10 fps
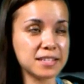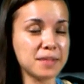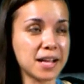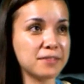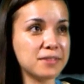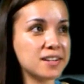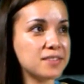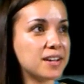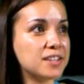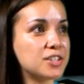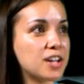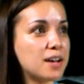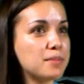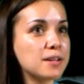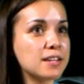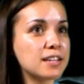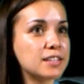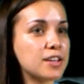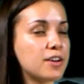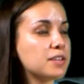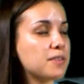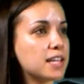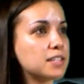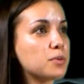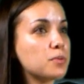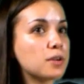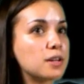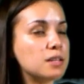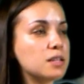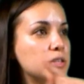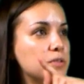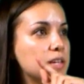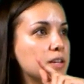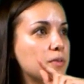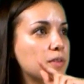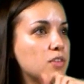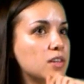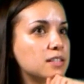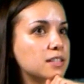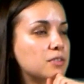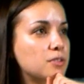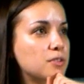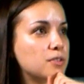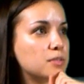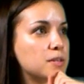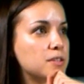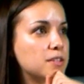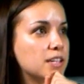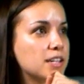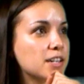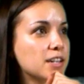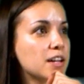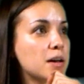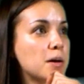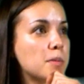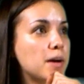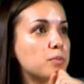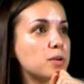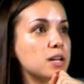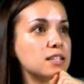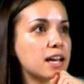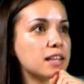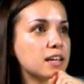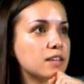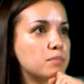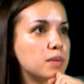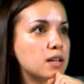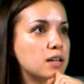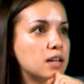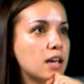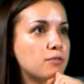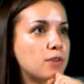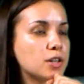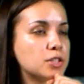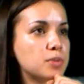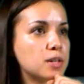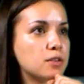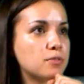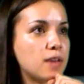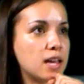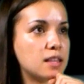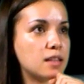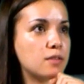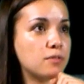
seem like a very fun job. So, anyways, continuing with this little spiel here. But wouldn't death have been a far sweeter fate